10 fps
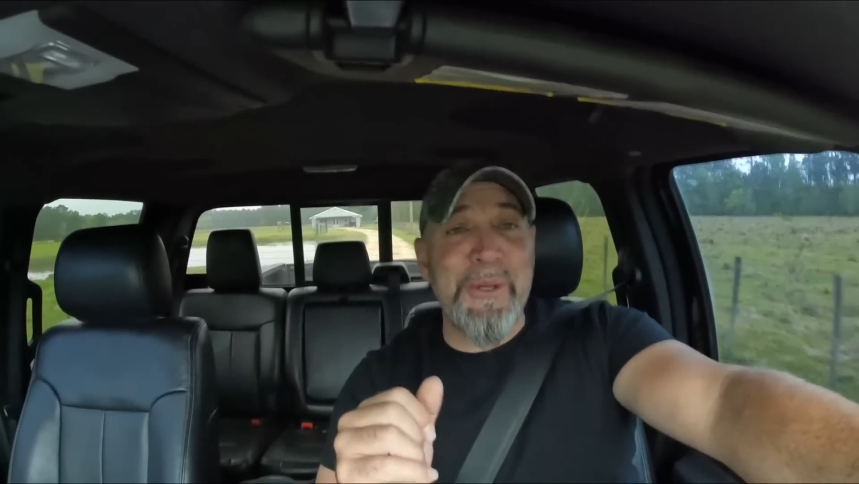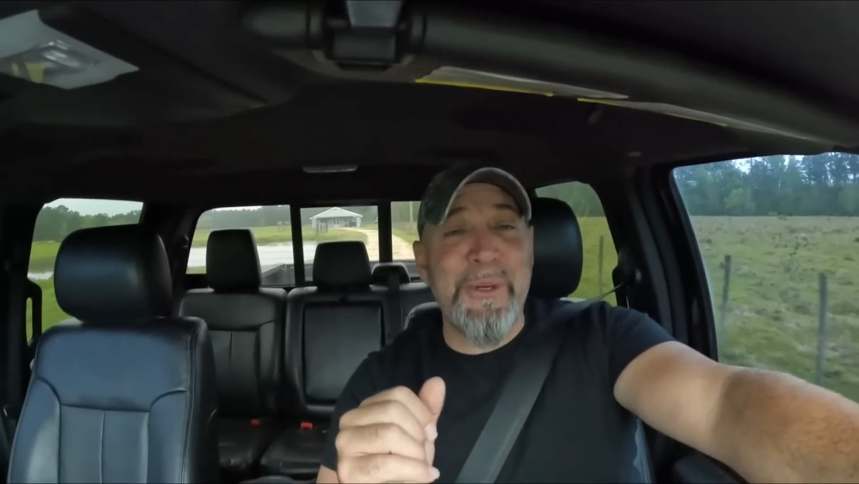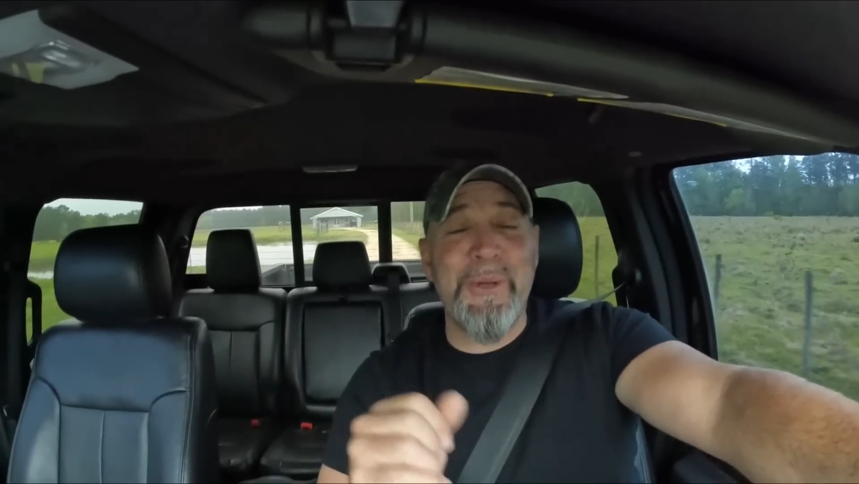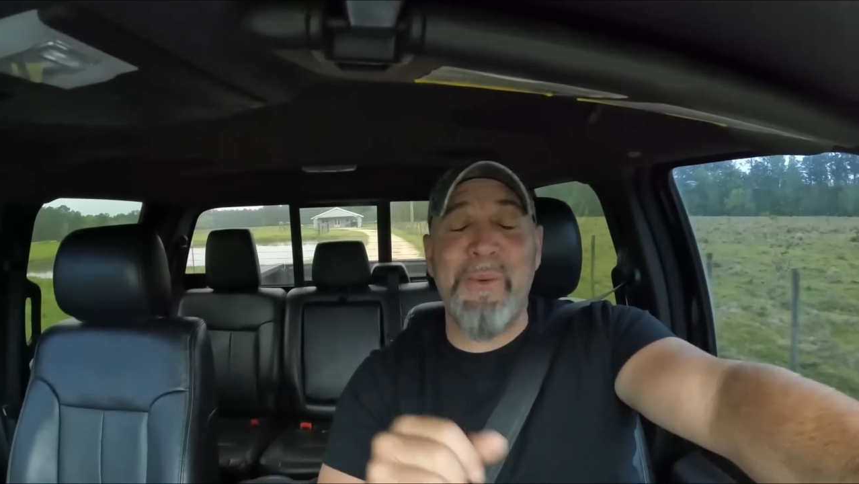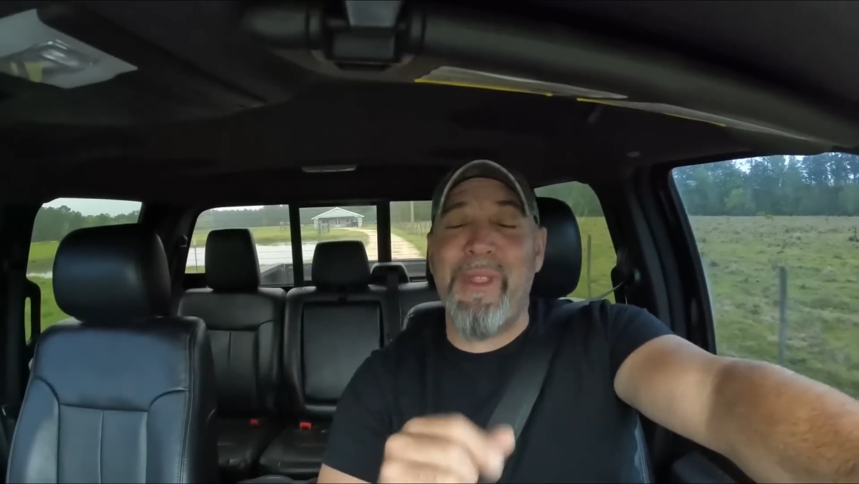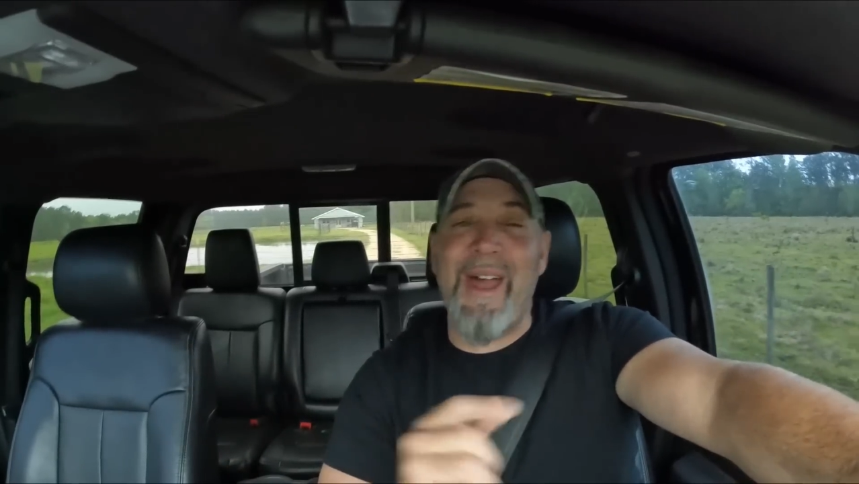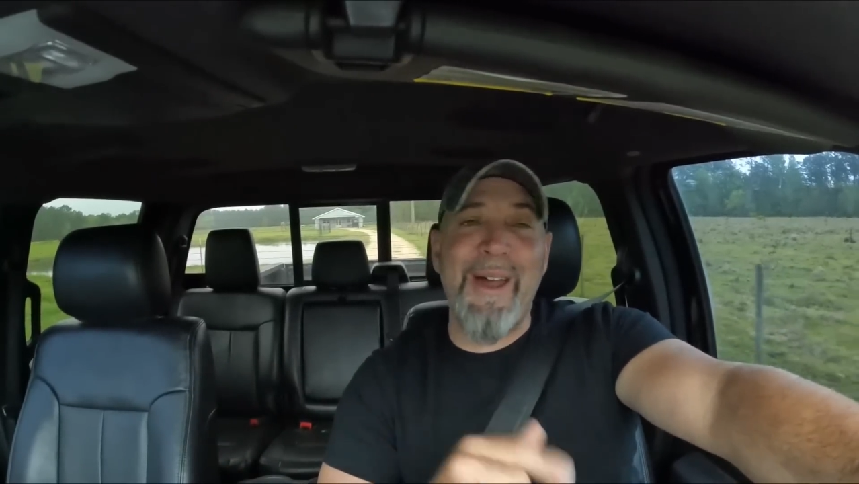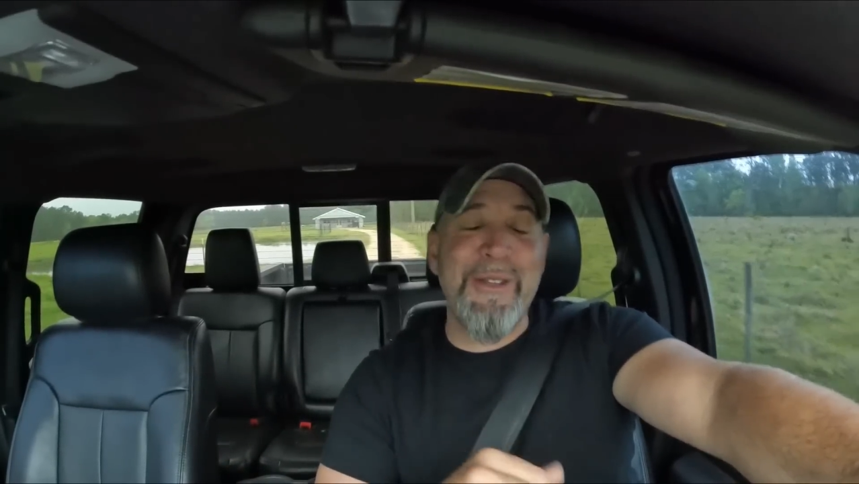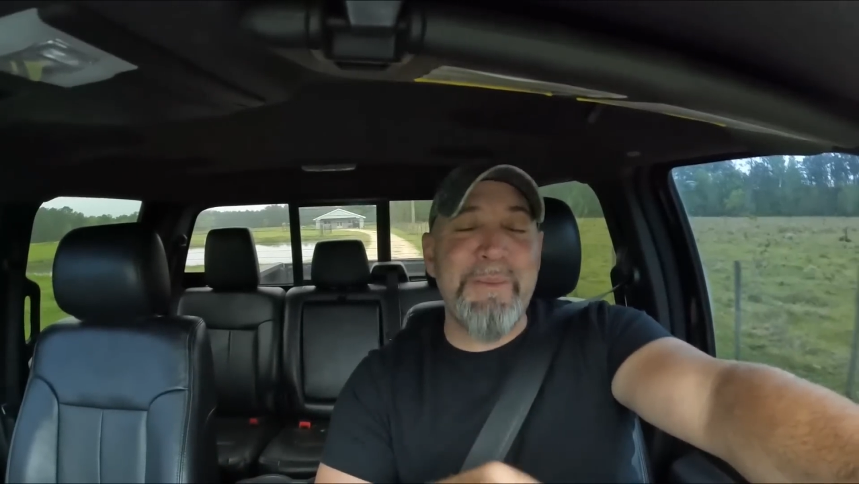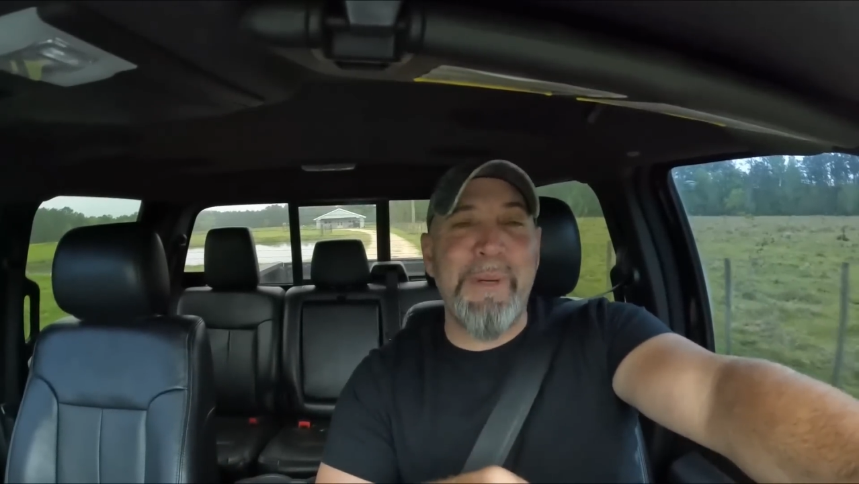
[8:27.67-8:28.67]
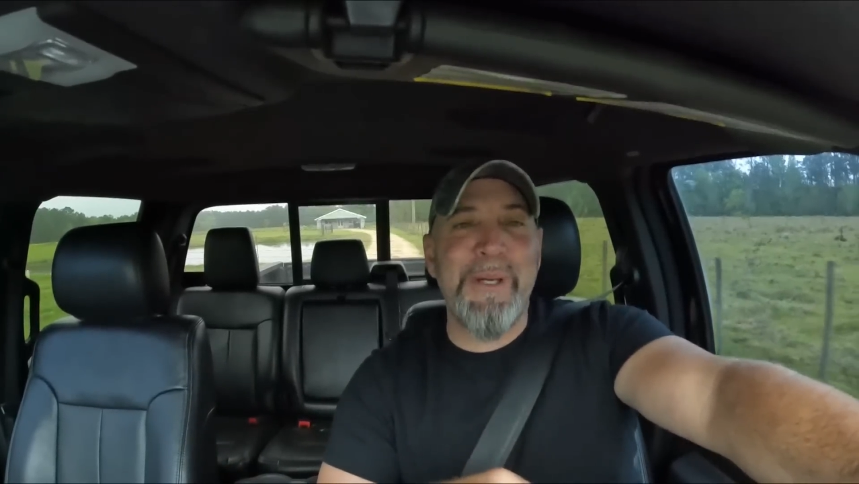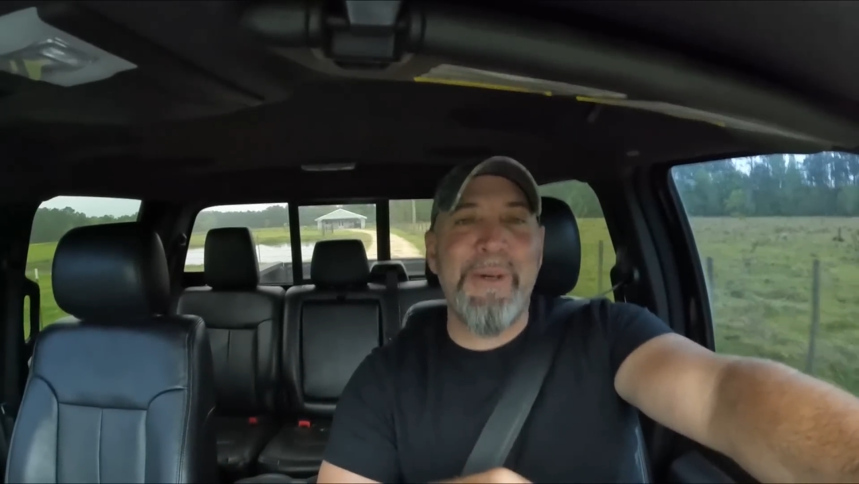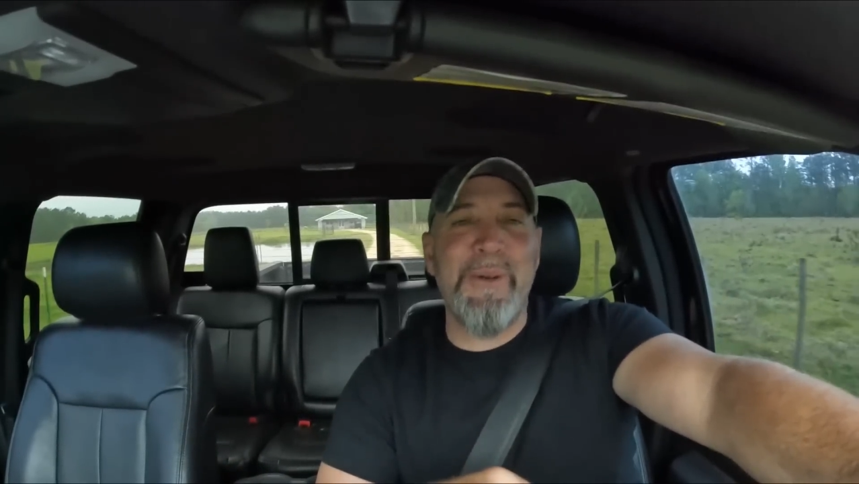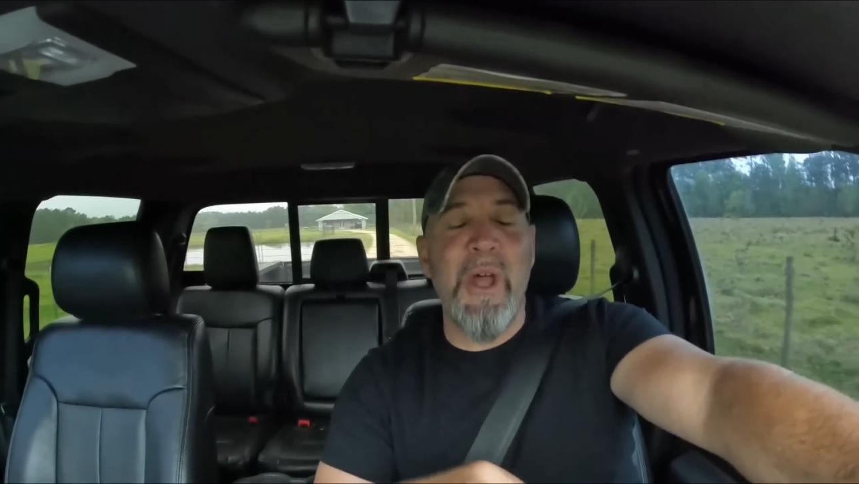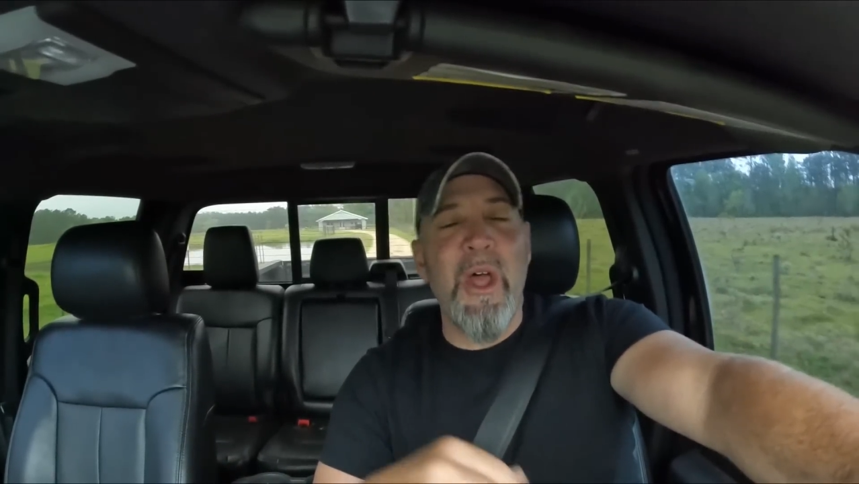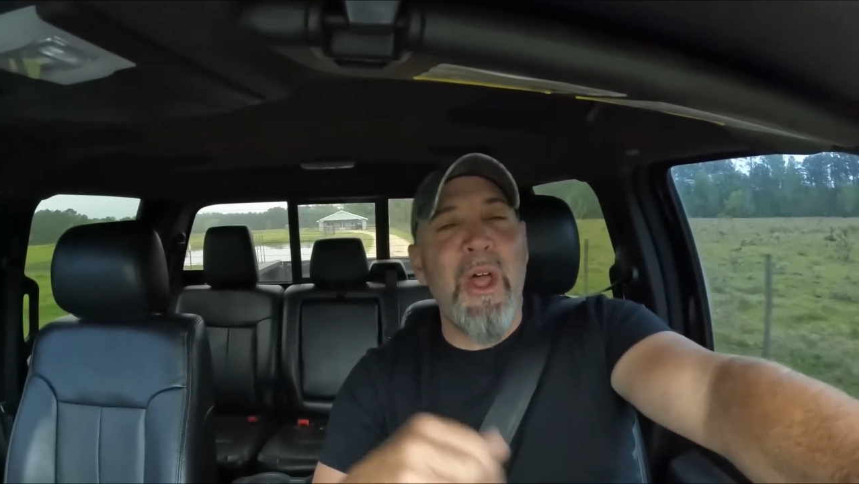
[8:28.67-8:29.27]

doing with the house build.